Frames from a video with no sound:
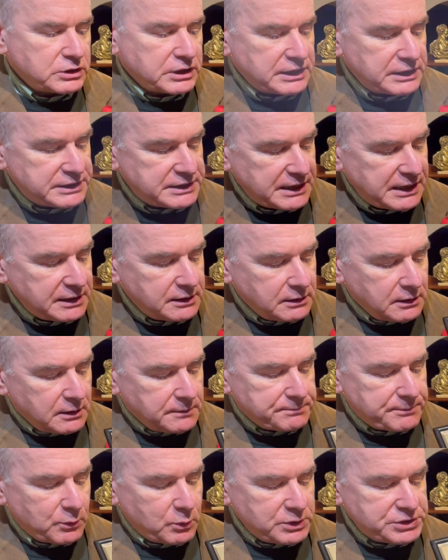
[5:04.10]
it in,
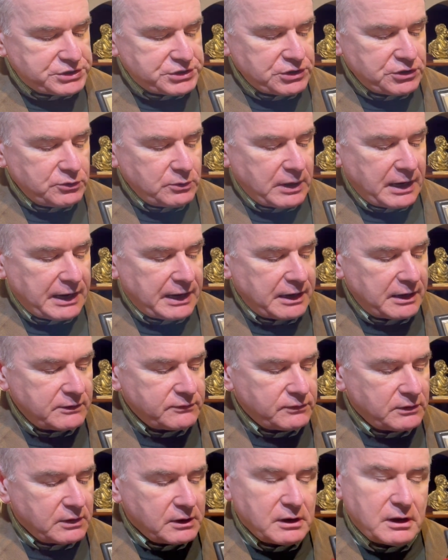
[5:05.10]
but we do
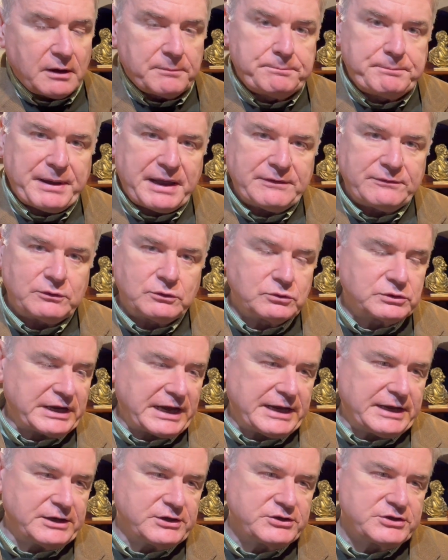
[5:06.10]
have a beveled
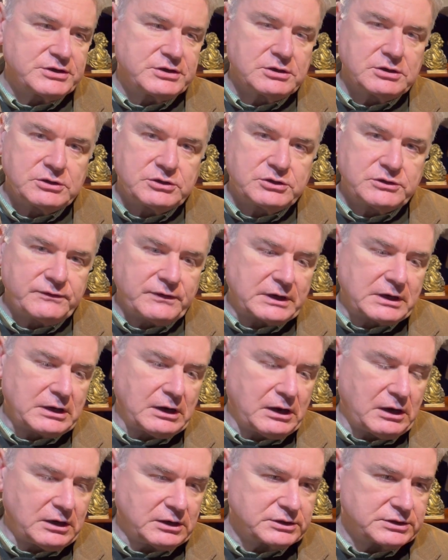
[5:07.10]
edge to the
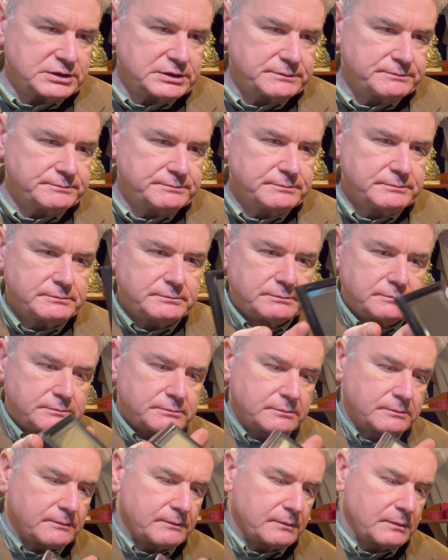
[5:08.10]
glass.
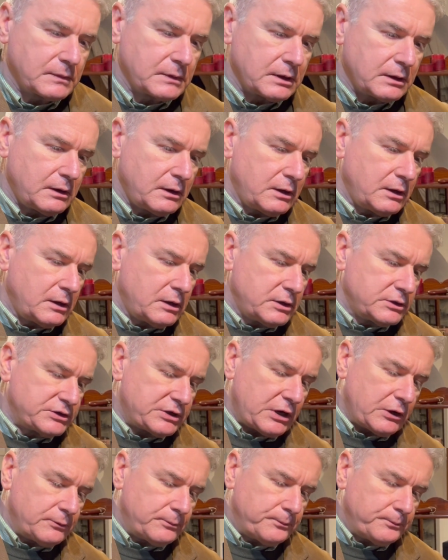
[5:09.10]

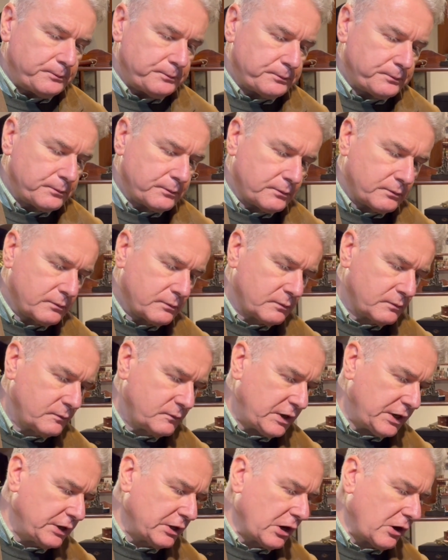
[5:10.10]
So
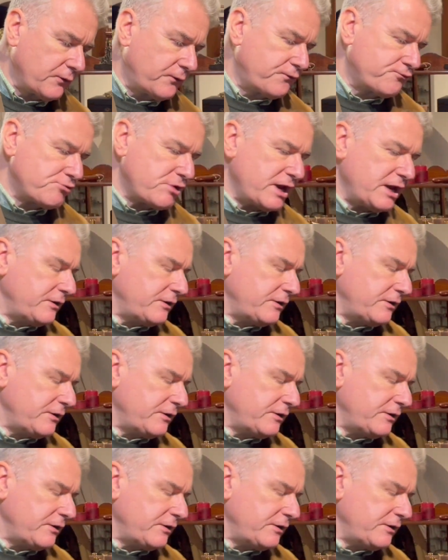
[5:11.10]
there you go, 3